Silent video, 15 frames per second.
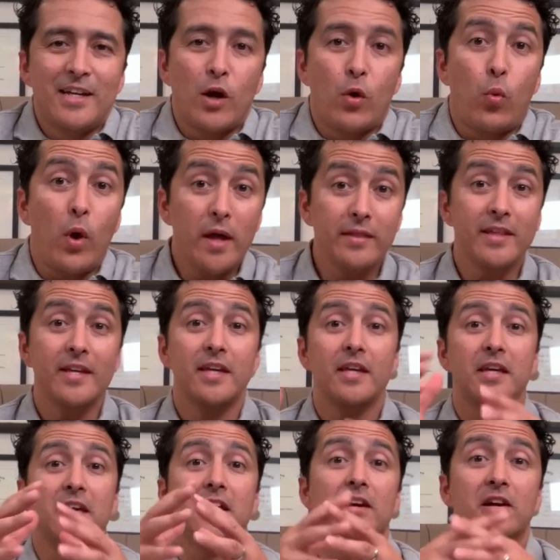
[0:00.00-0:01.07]
Now, one
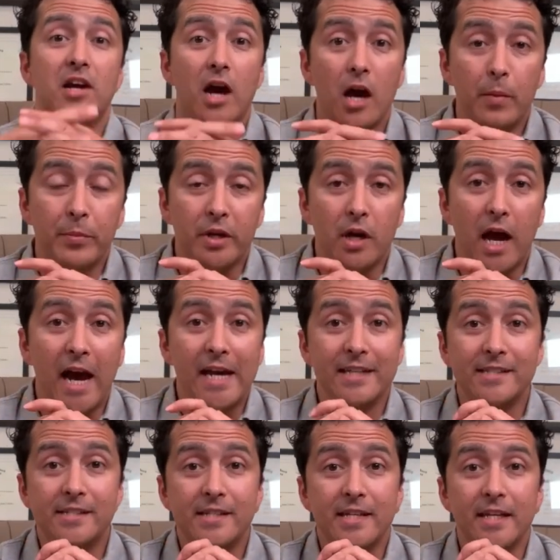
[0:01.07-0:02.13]
thing in common I
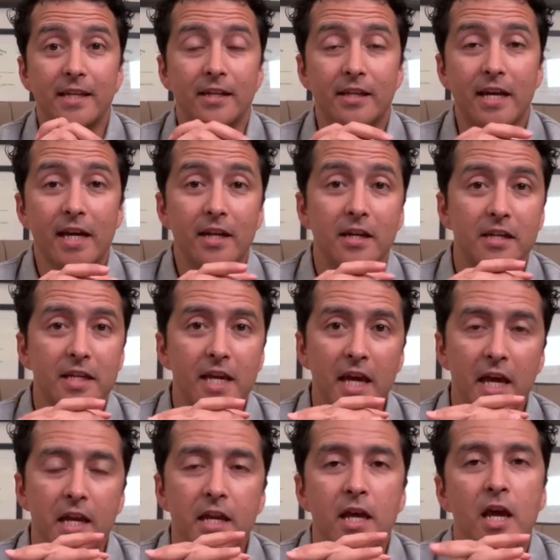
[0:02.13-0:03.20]
see again and
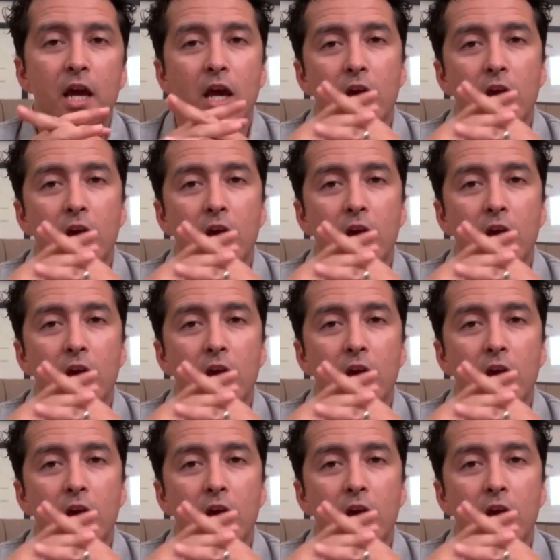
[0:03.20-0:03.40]
again,